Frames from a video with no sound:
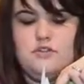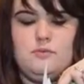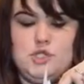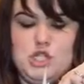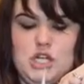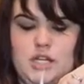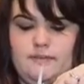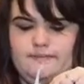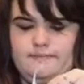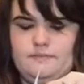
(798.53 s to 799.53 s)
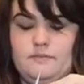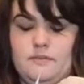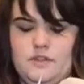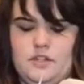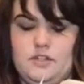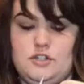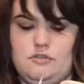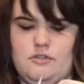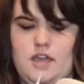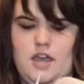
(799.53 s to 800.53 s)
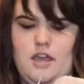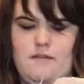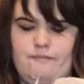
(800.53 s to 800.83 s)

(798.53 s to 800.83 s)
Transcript: I'm just gonna do that.